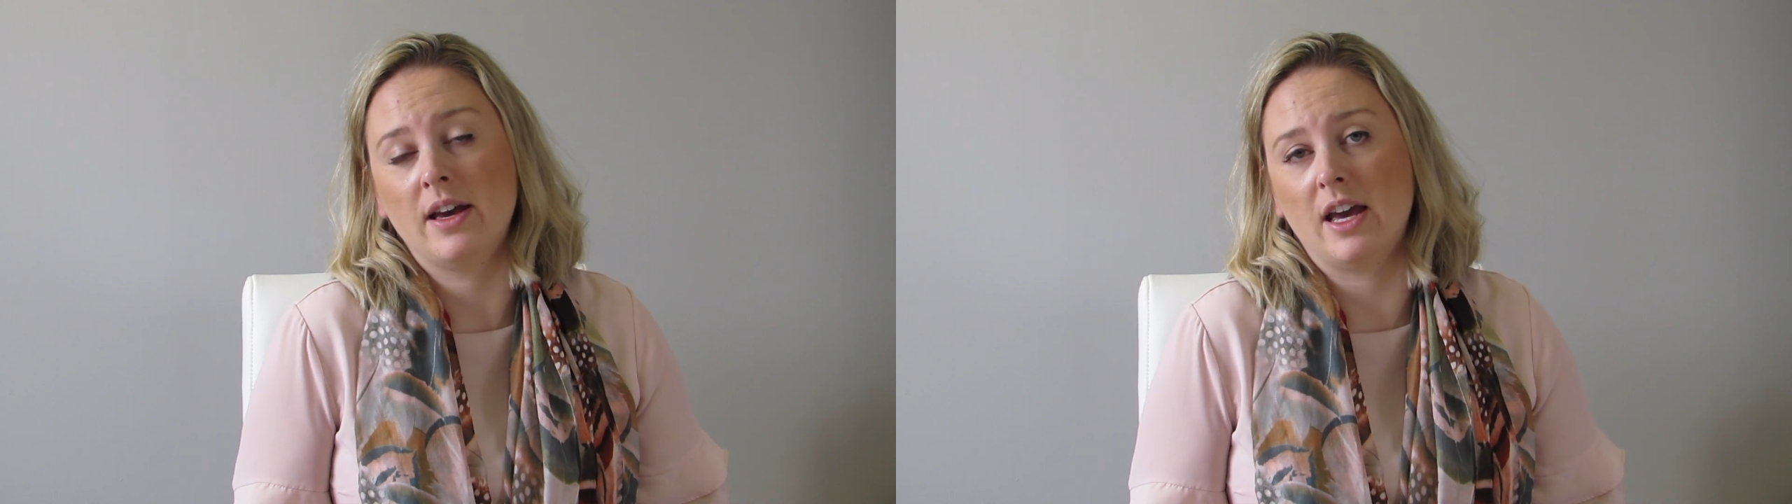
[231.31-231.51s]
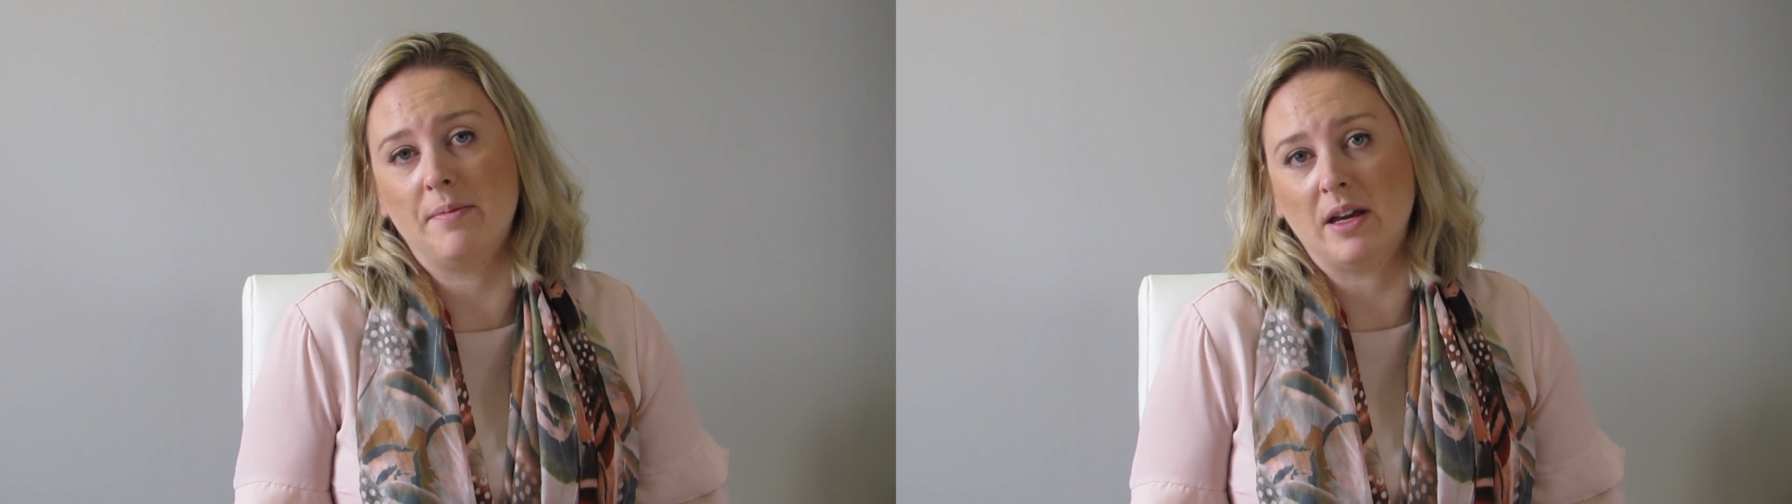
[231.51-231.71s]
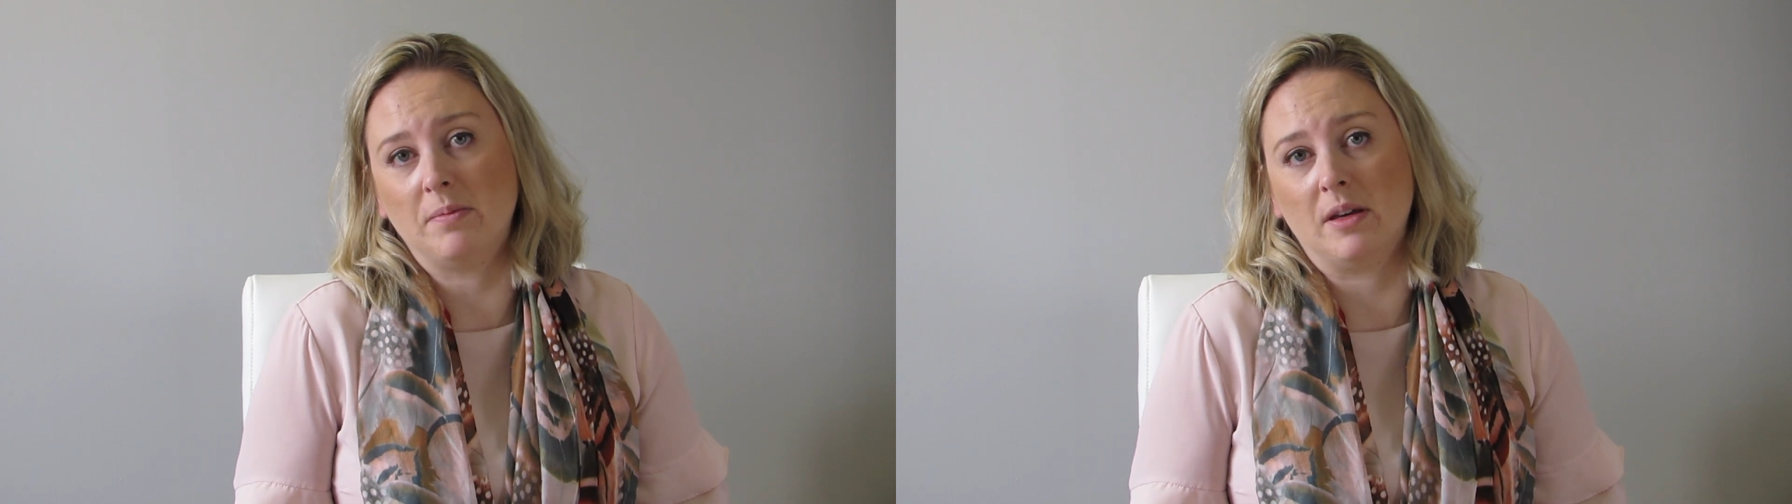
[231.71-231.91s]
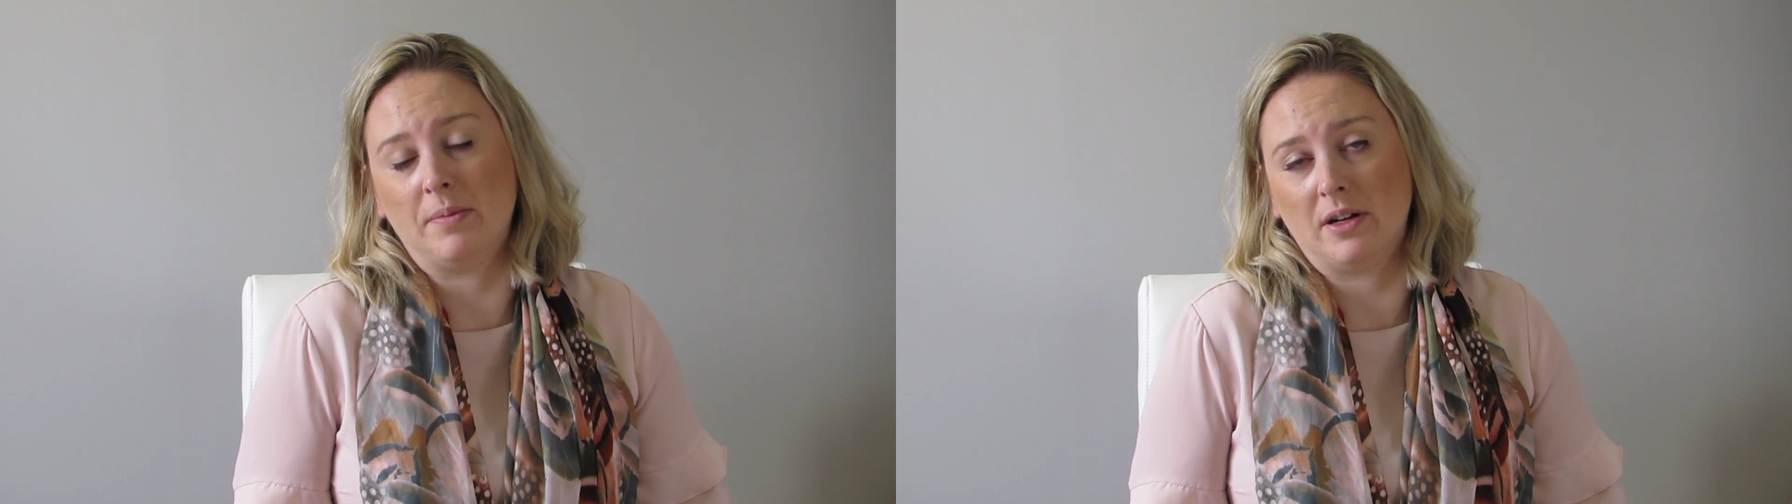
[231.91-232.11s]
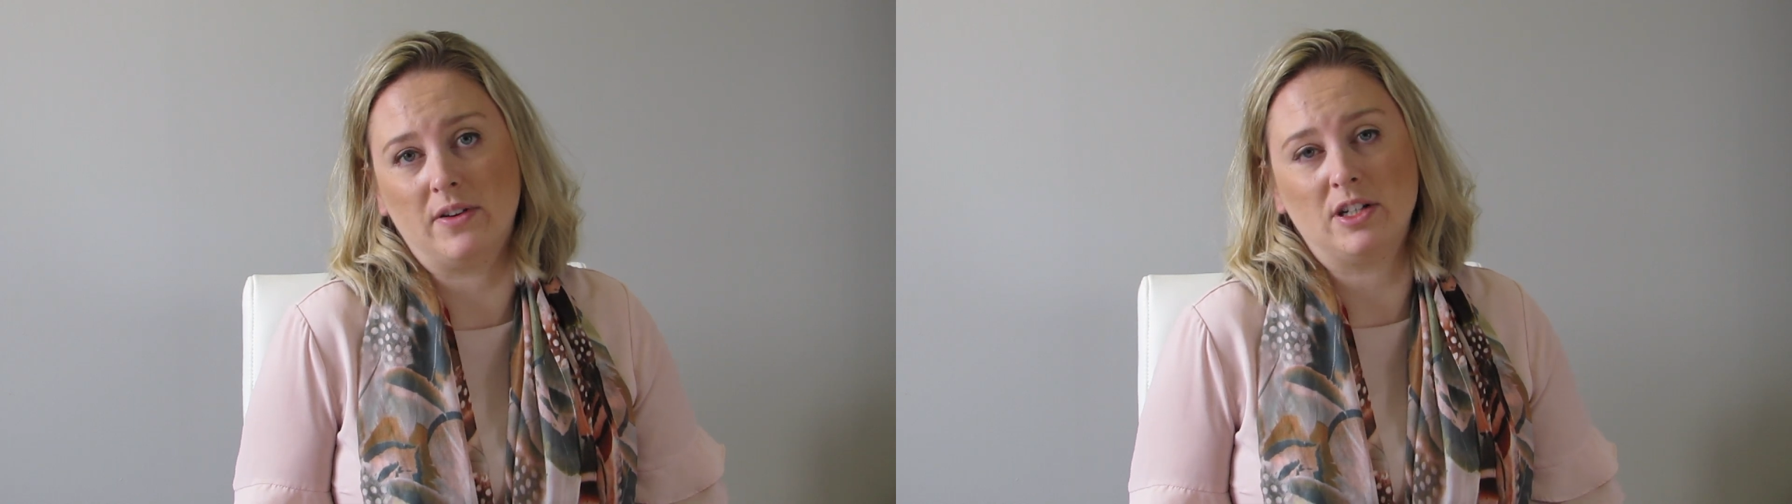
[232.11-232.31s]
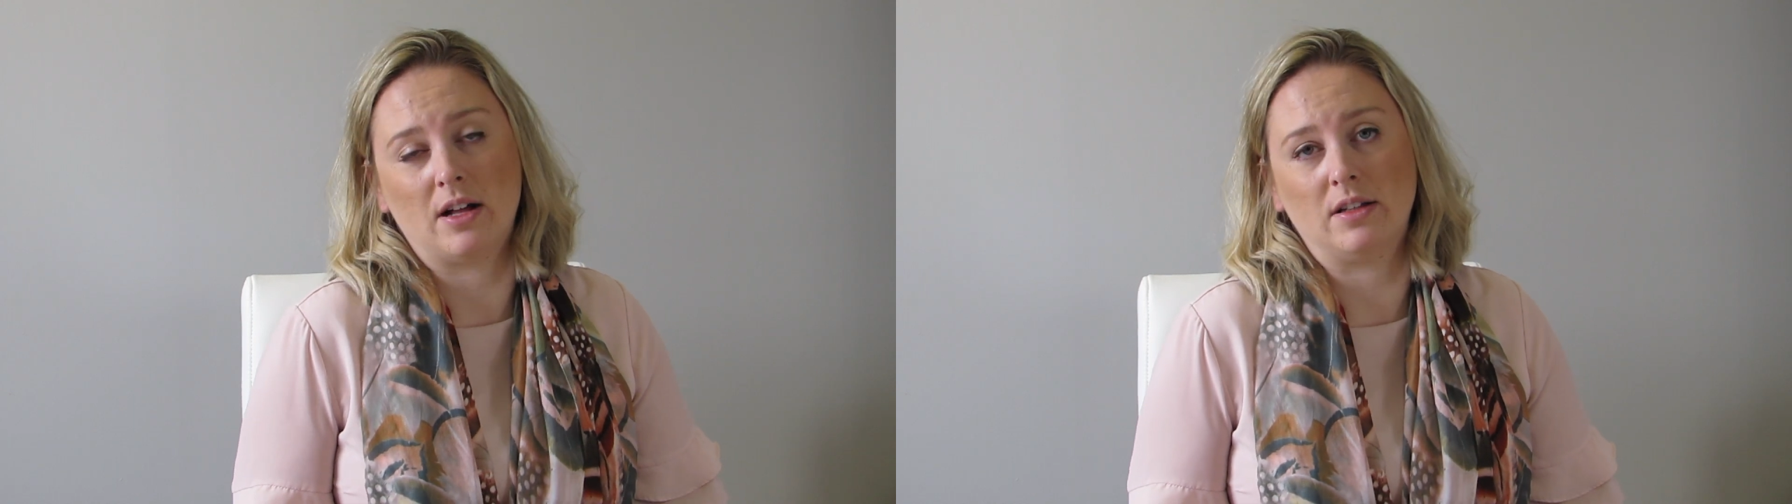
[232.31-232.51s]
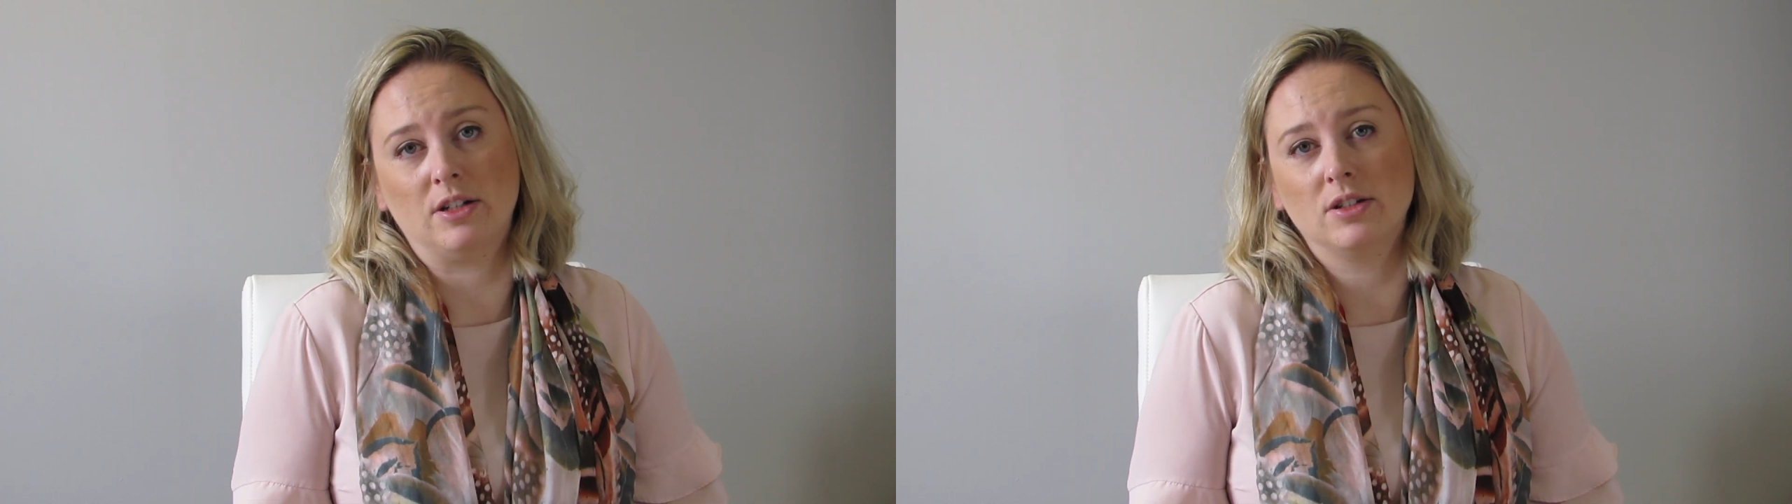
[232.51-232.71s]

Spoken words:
it might be a bit of a challenge.